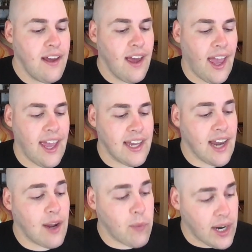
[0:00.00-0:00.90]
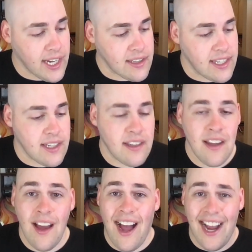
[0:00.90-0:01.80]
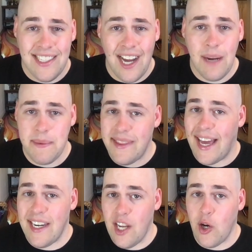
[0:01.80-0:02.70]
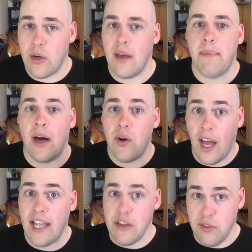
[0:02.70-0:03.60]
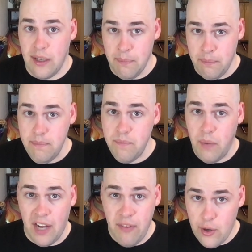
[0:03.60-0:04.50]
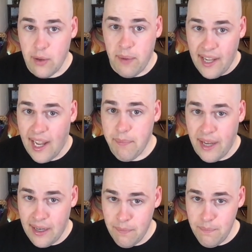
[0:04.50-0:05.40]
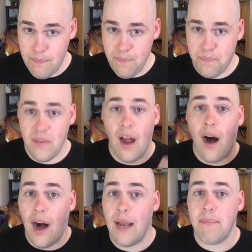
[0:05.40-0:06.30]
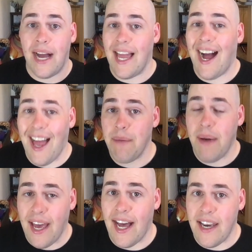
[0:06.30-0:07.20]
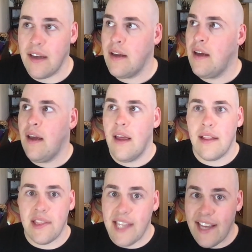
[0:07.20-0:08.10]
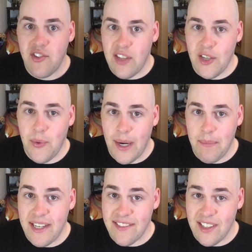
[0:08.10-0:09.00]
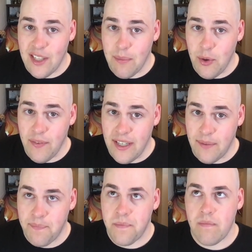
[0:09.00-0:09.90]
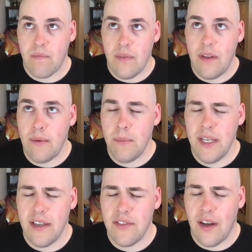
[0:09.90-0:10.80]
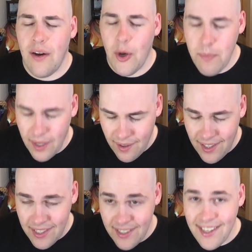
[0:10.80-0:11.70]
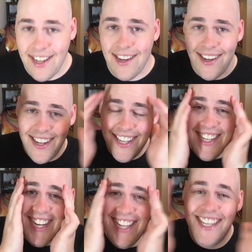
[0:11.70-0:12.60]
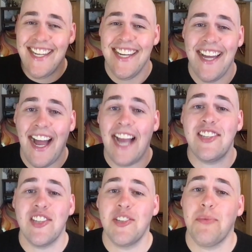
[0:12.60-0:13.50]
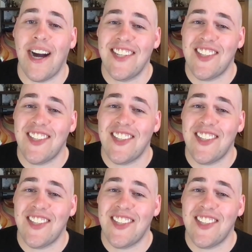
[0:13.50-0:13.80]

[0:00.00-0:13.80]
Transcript: And ironically, I typed that note about not using my phone or my iPad on my iPad less than 20 minutes into the movie because, oh my God, I just watched